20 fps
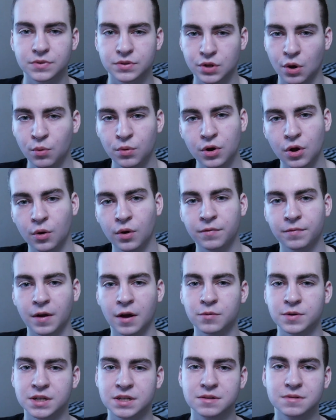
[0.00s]
Don't know if
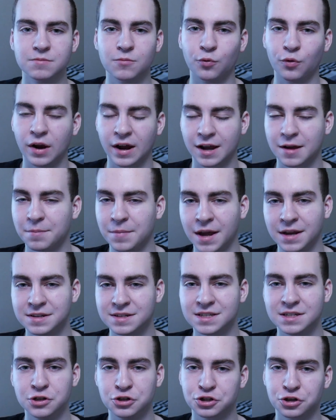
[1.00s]
I would
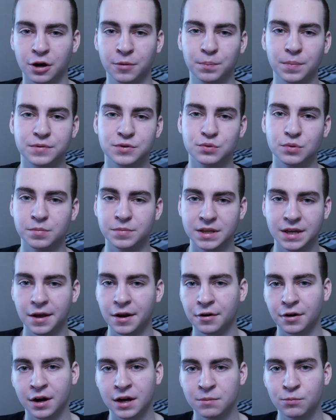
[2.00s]
recommend C sharp to a
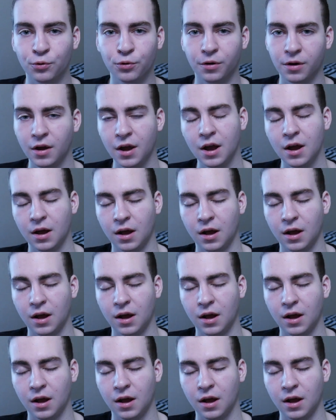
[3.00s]
beginner anymore.